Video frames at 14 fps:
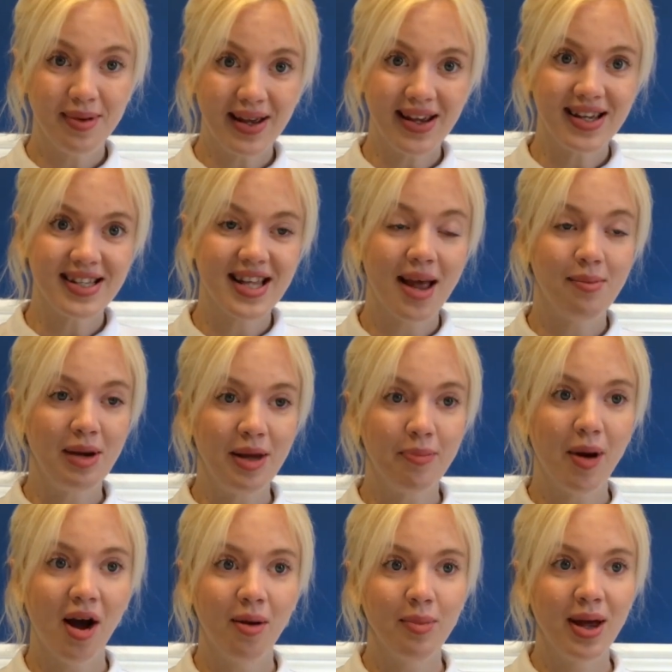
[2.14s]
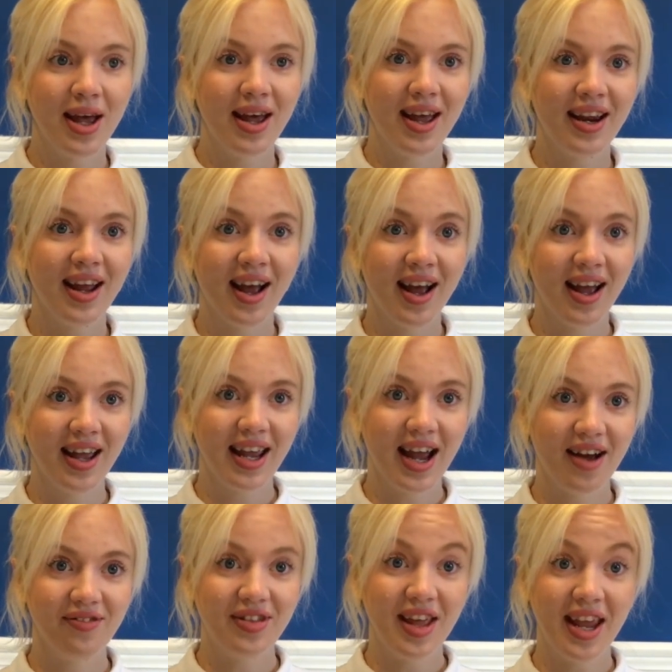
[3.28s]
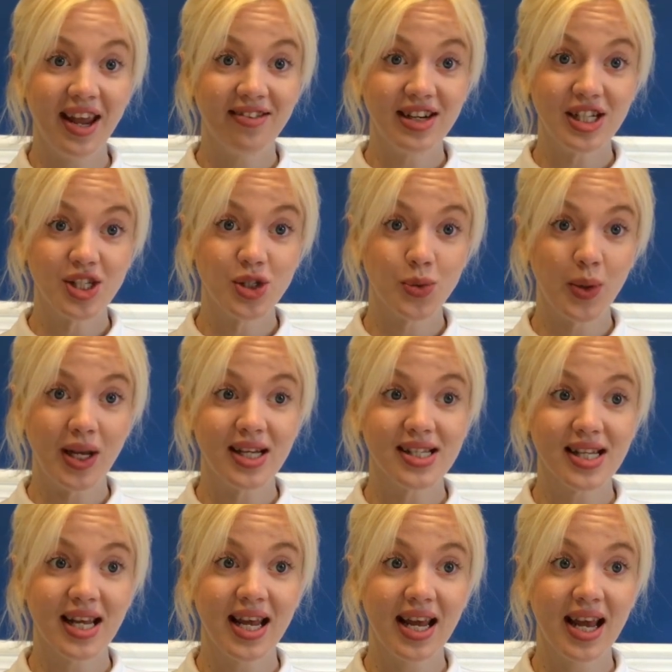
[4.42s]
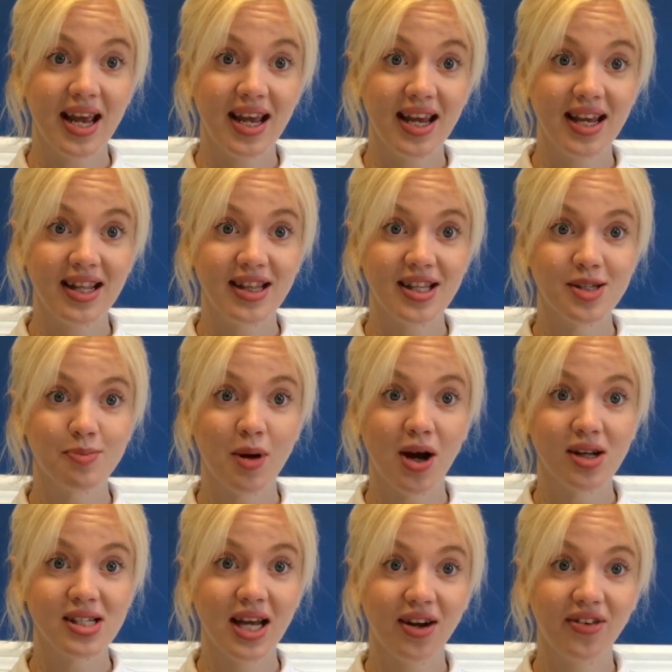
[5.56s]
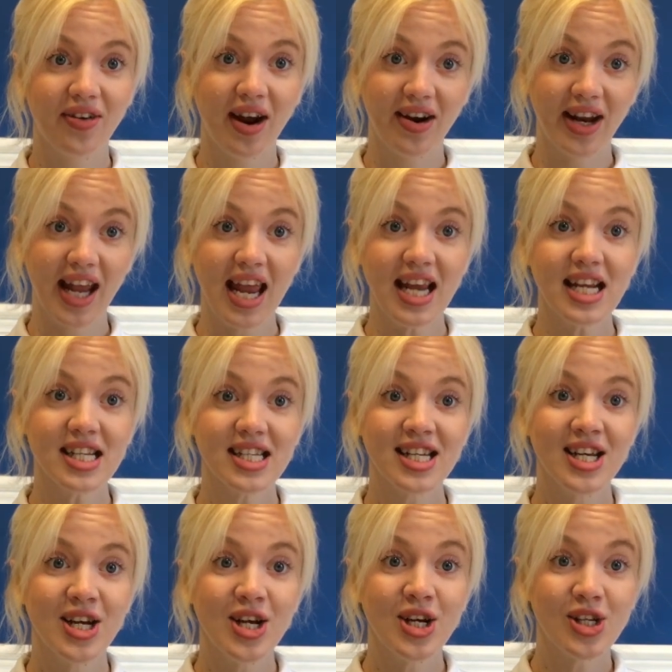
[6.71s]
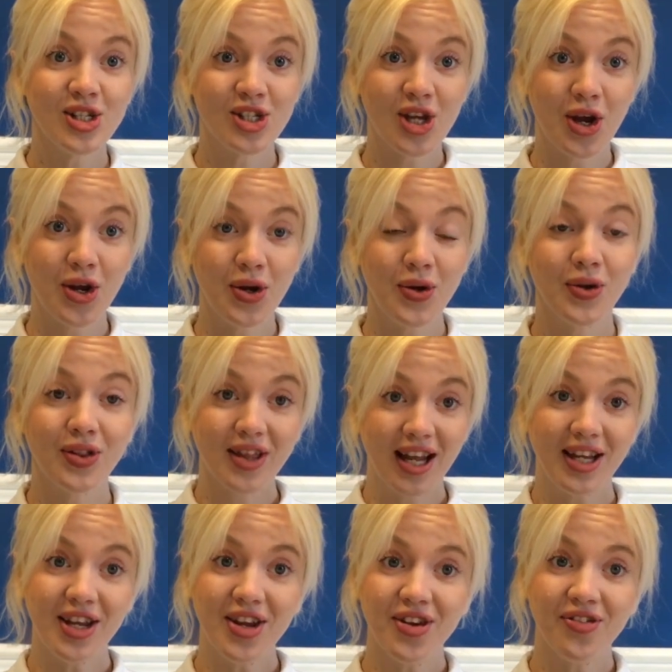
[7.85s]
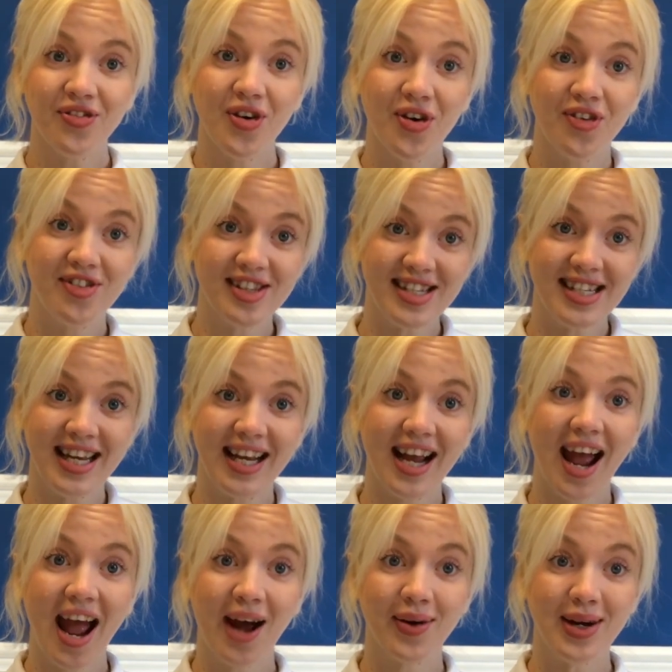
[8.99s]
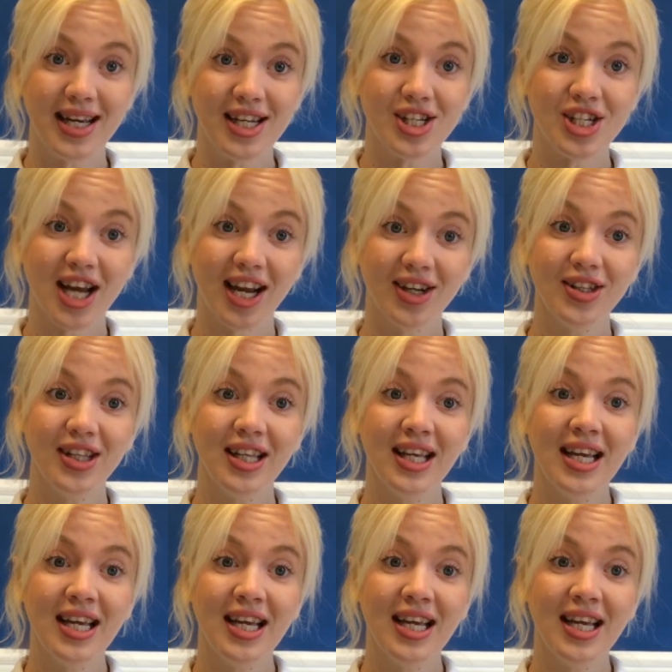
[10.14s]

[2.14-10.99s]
is Emily Balmer and I have the hearing suite here in the spa town of Harrogate. So thank you for visiting our channel.